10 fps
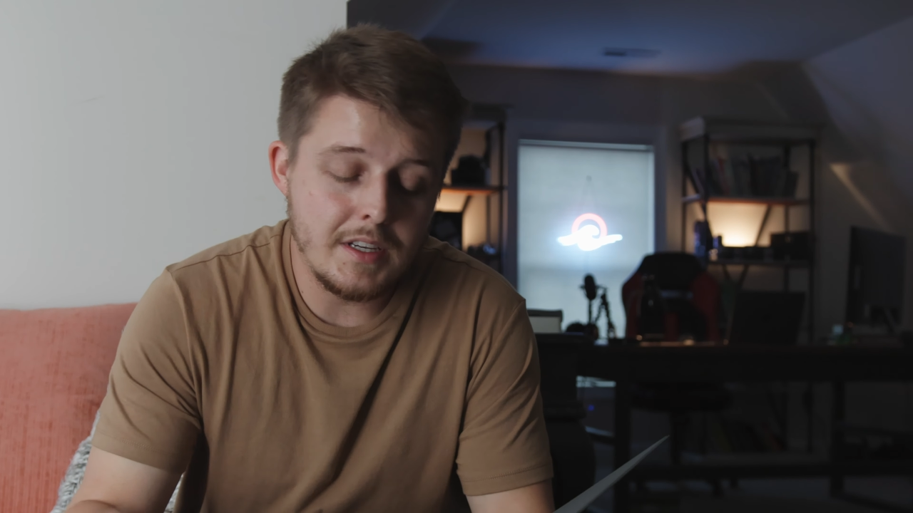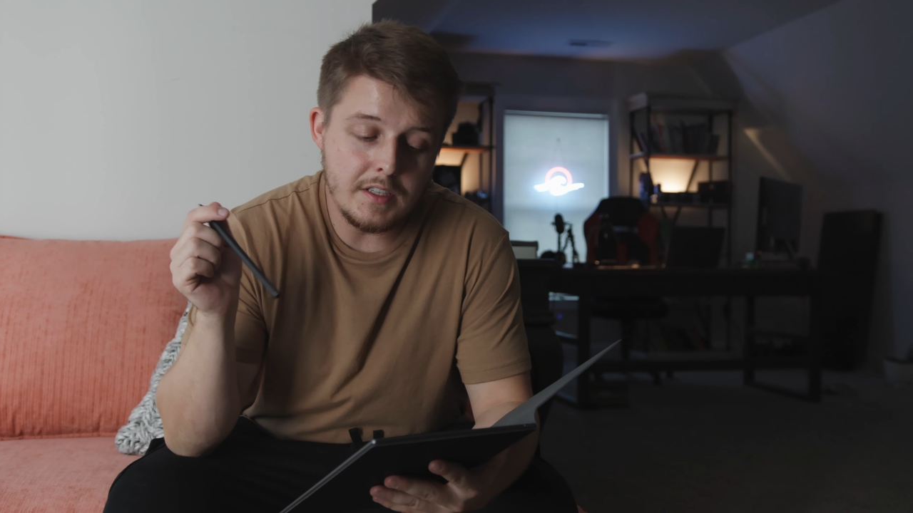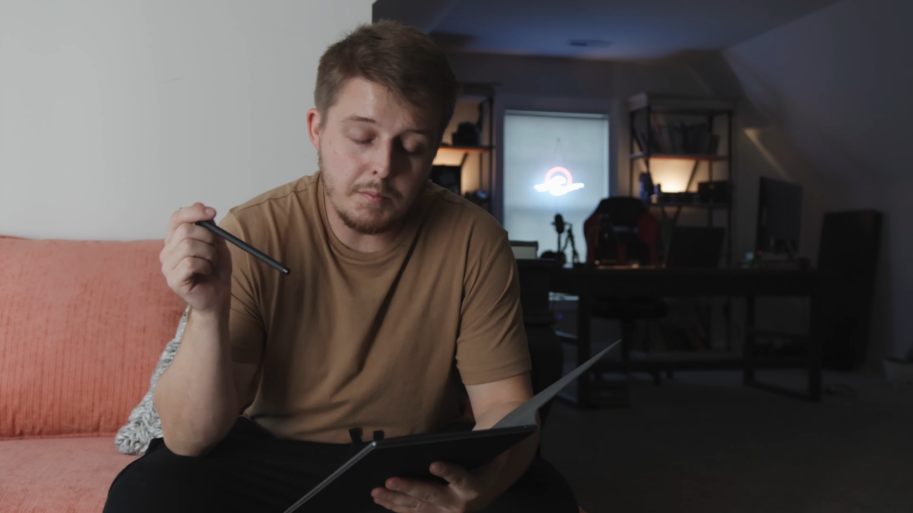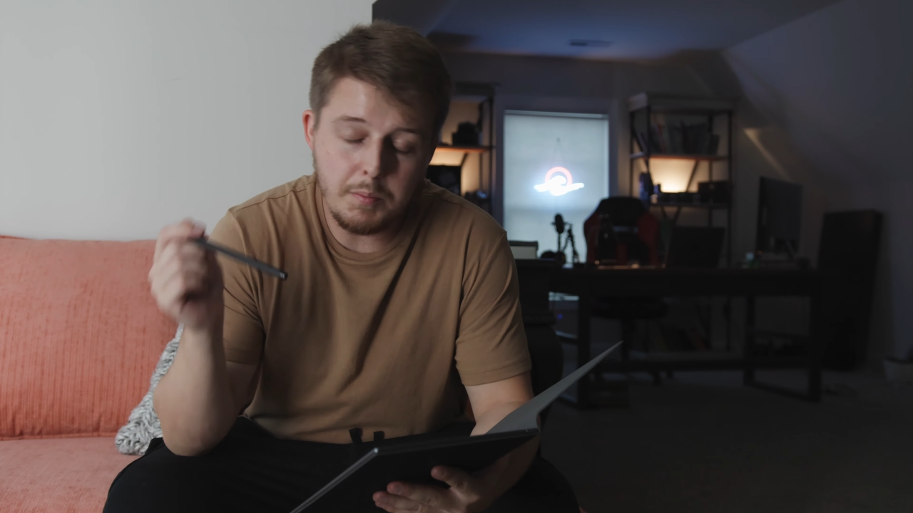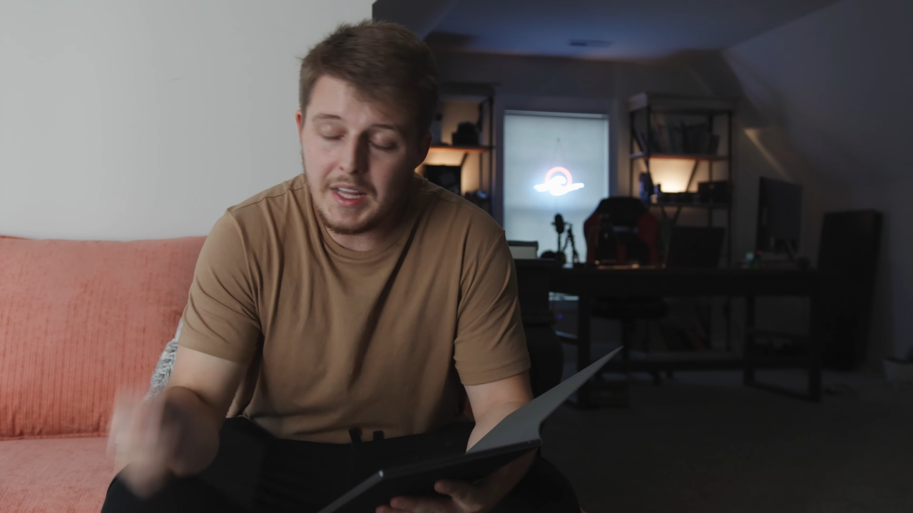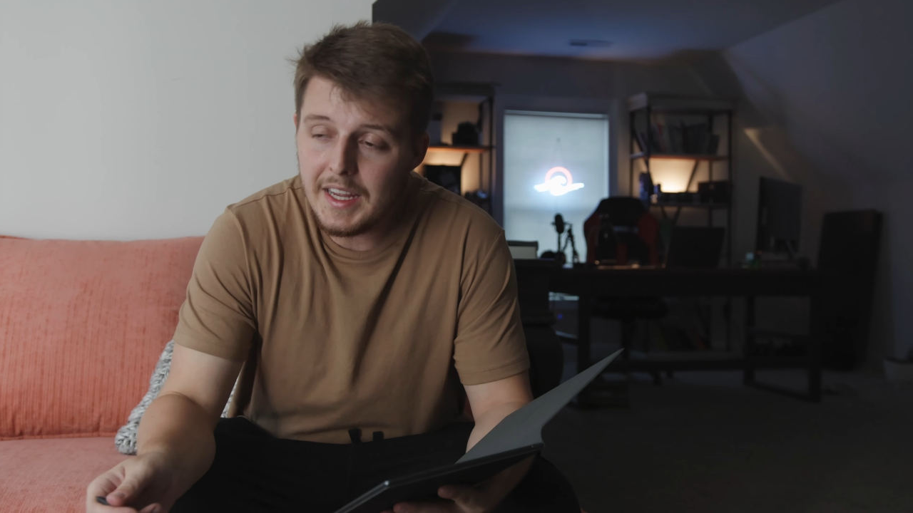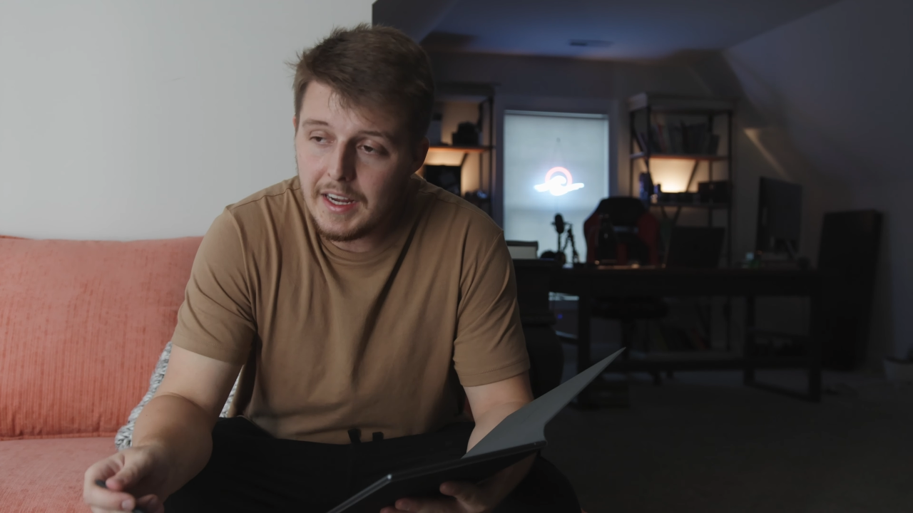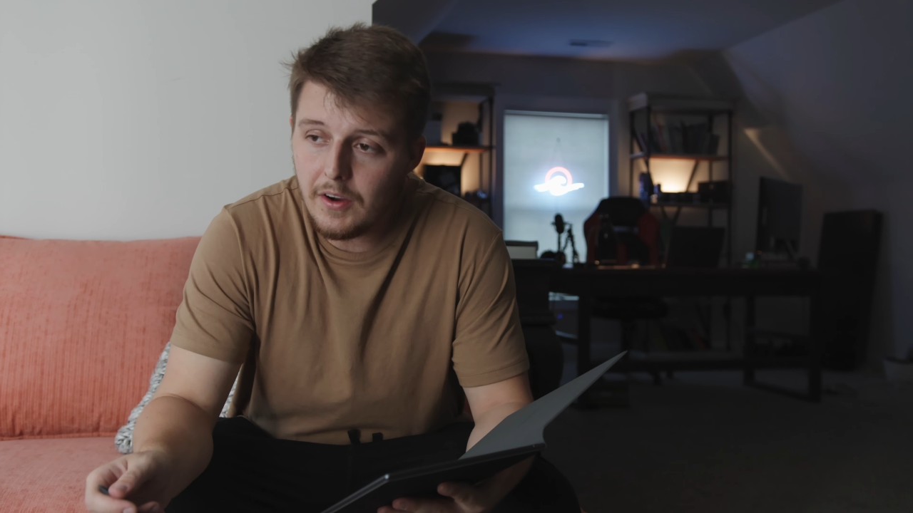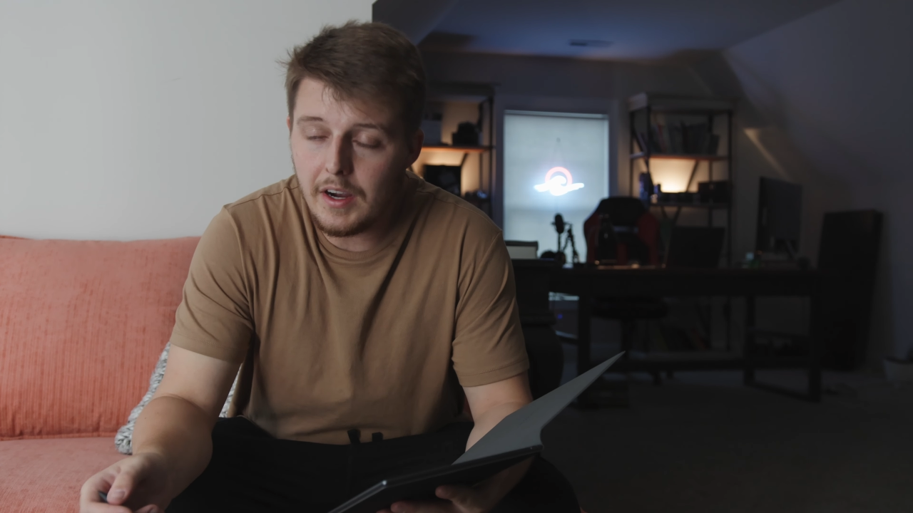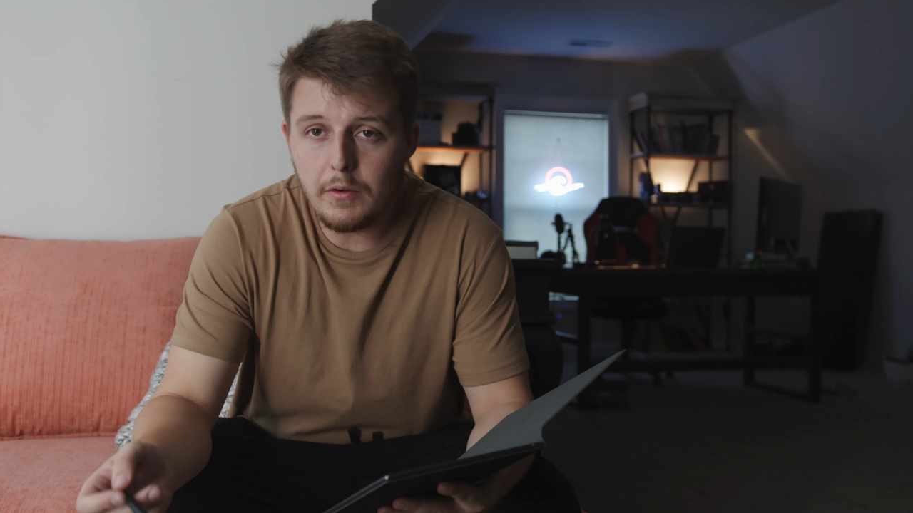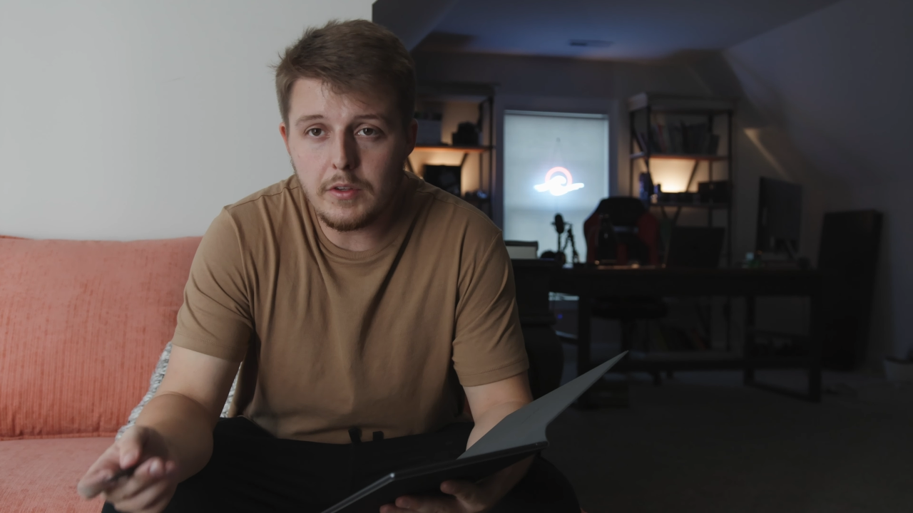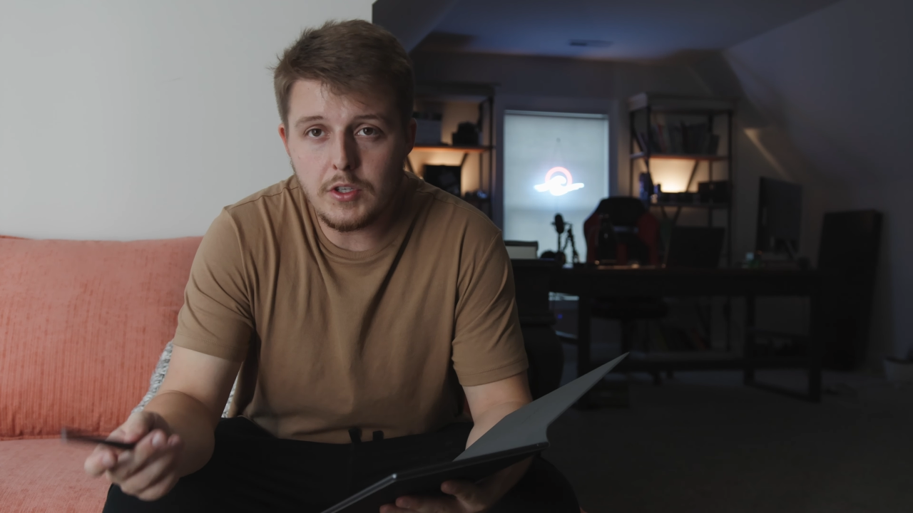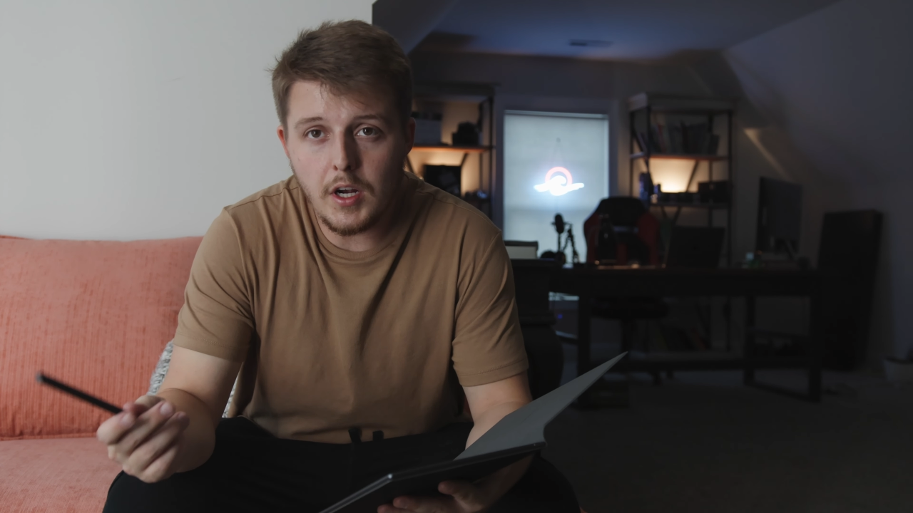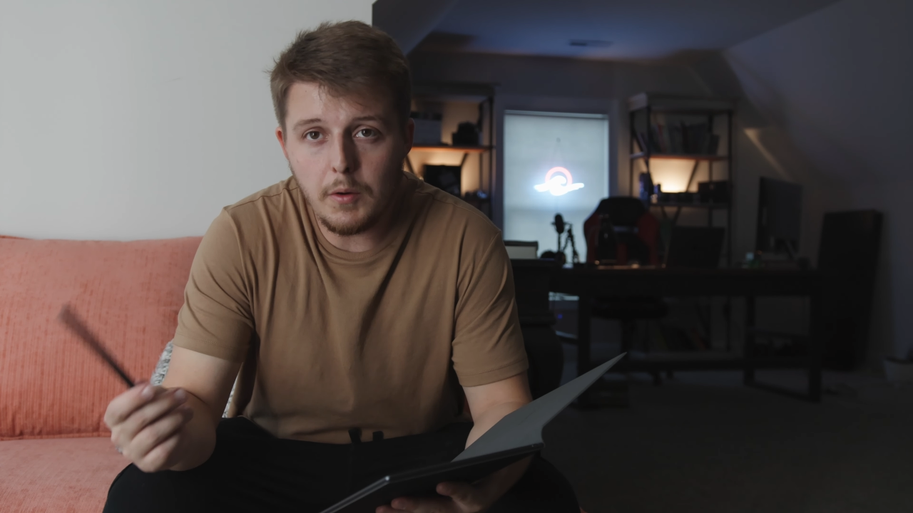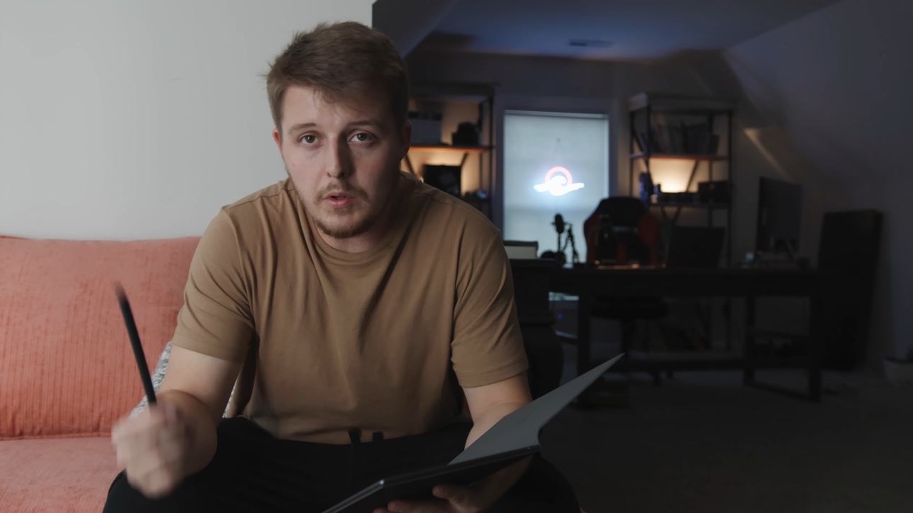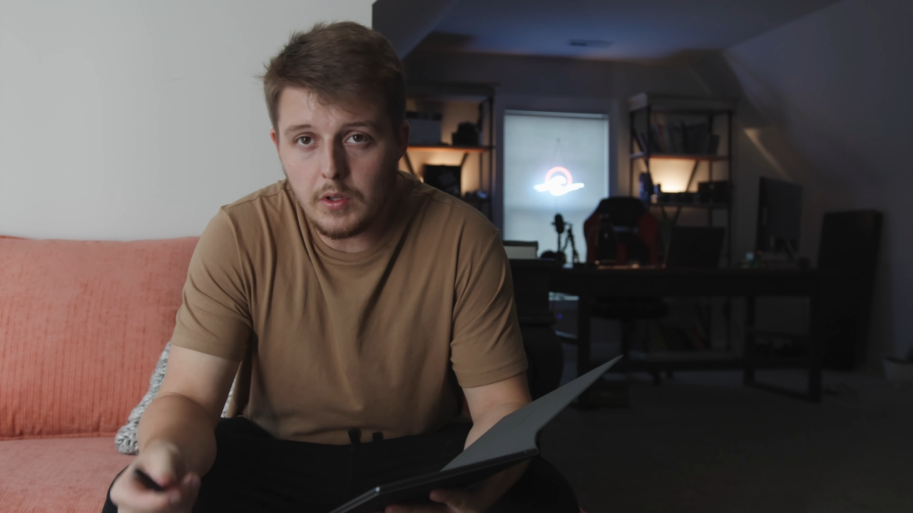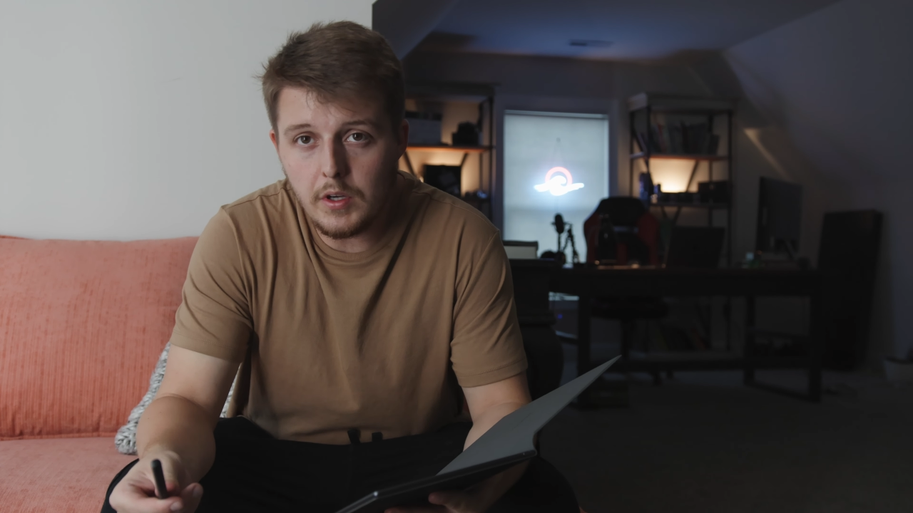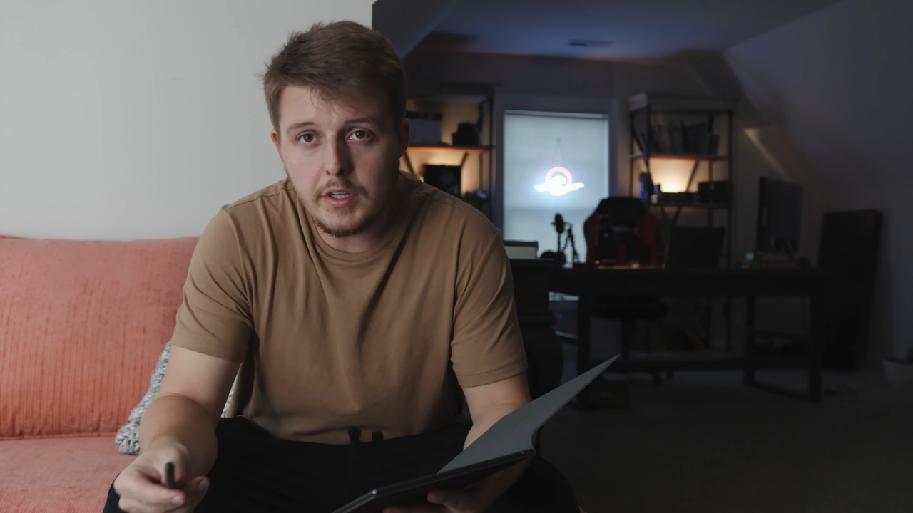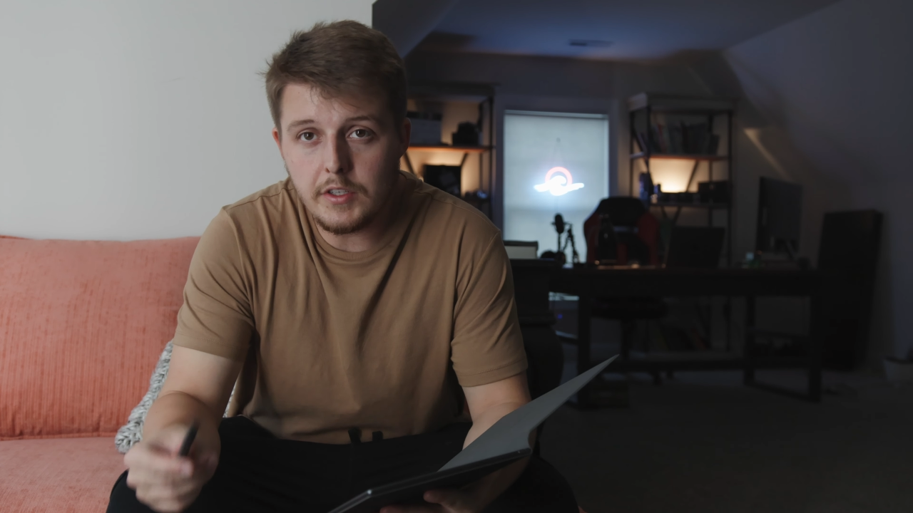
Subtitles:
is plan out how the shot will look